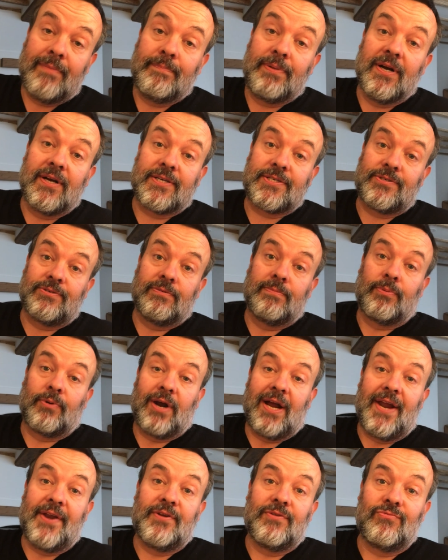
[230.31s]
own personal
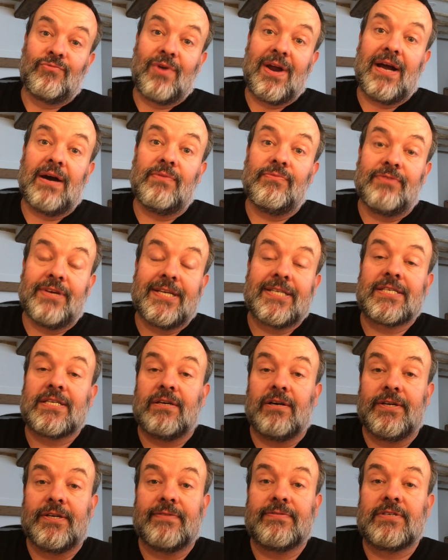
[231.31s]
brand around this
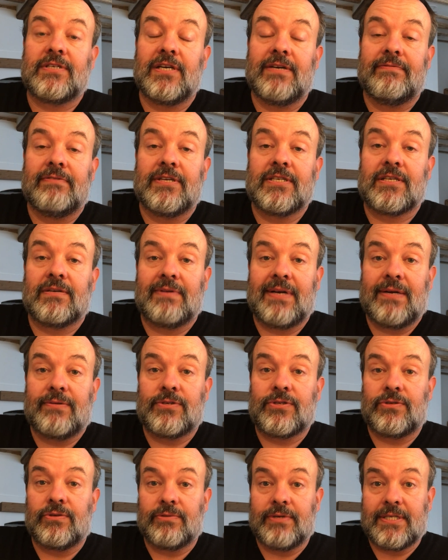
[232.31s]
kind of service,
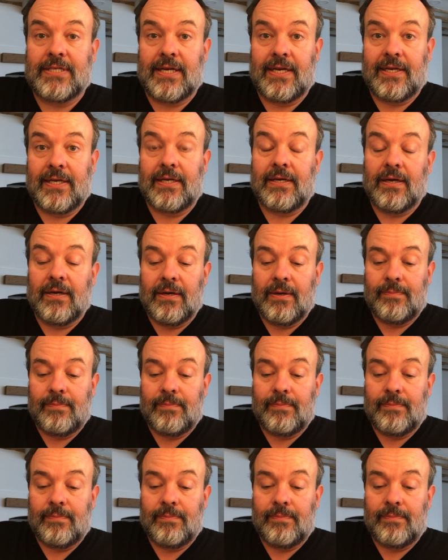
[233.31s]
around storytelling.